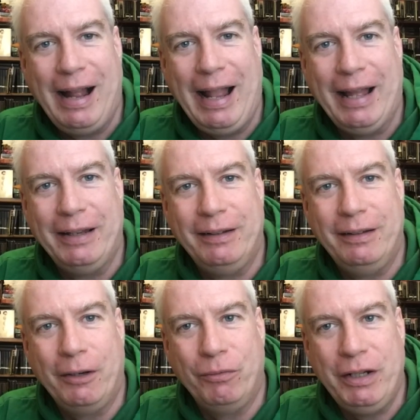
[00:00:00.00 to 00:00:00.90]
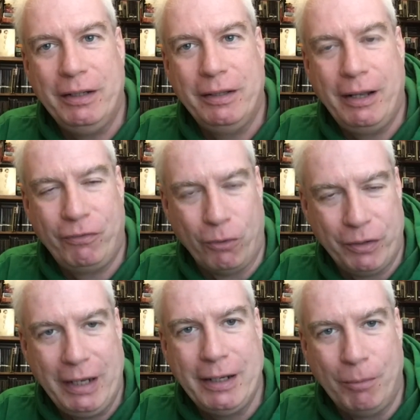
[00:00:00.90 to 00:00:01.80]
and they read
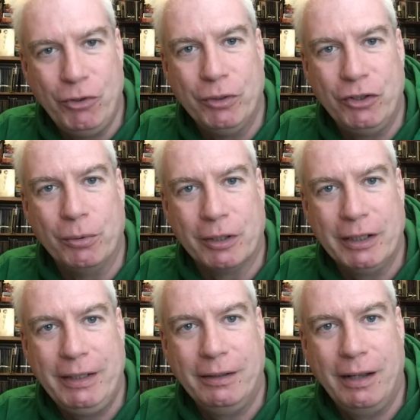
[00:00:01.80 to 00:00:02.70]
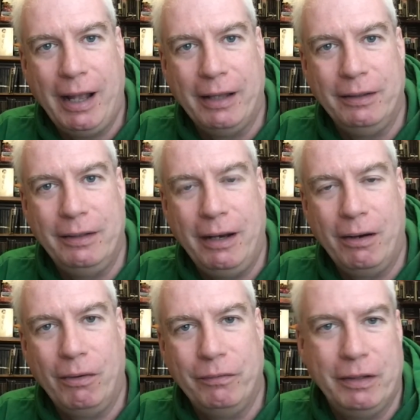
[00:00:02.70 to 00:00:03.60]
therefore they come to it too early and
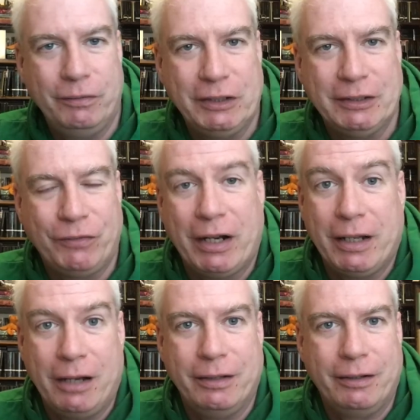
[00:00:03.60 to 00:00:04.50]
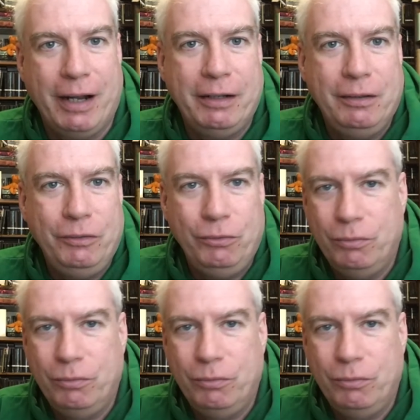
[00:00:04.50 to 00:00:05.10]
they're, they're, since they've got a gun to their head,